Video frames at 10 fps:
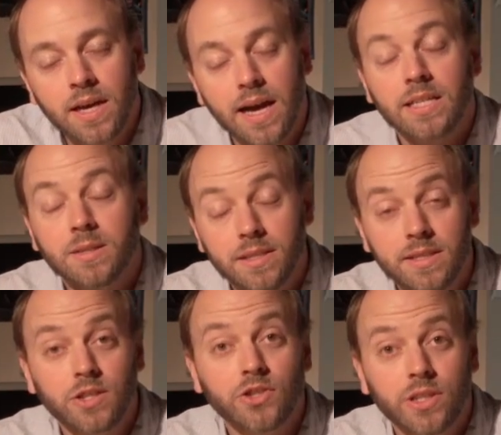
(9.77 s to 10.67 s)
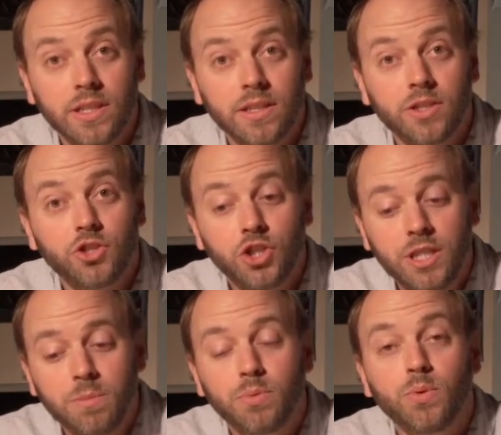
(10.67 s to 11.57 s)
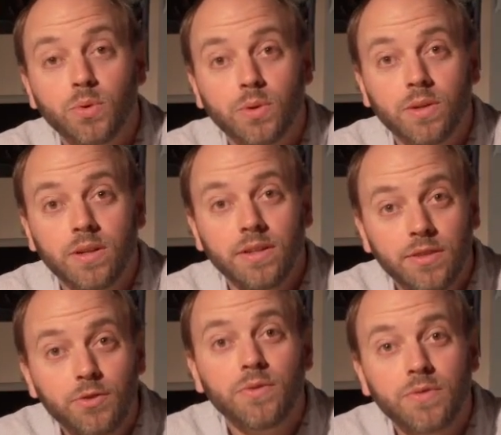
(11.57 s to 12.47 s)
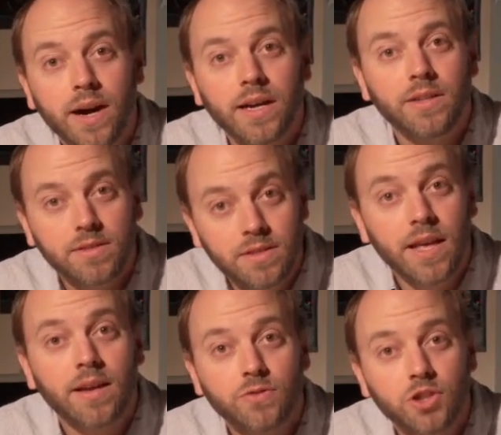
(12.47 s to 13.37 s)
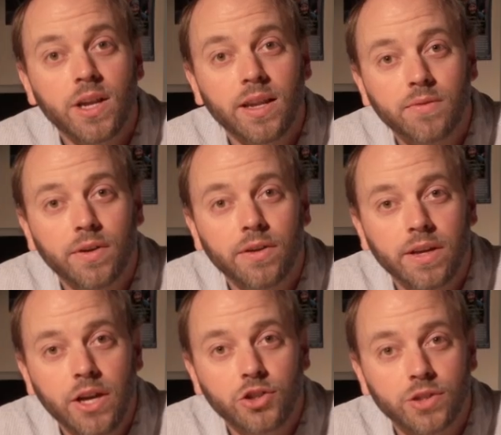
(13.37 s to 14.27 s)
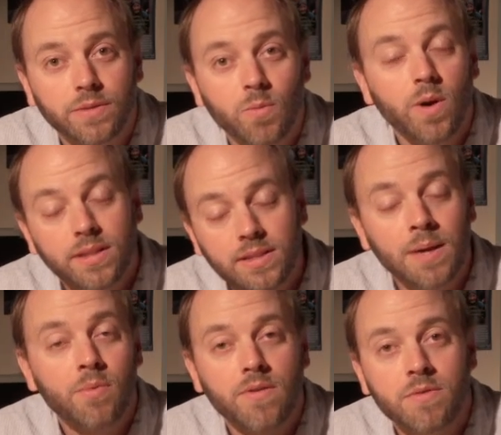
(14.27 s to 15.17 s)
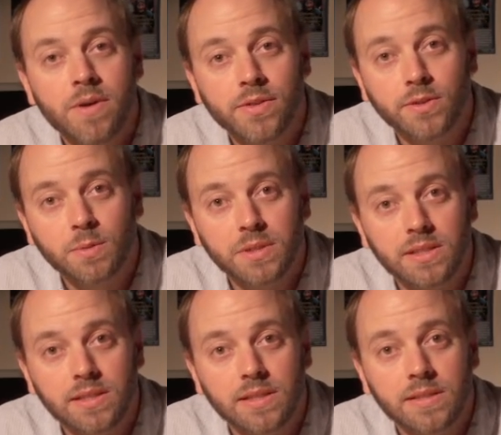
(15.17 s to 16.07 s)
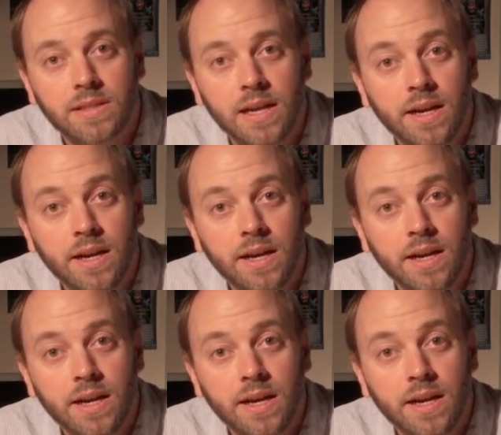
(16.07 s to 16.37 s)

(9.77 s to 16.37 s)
as essentially a gene pool, a unified set of genetic variation, one separate from other species,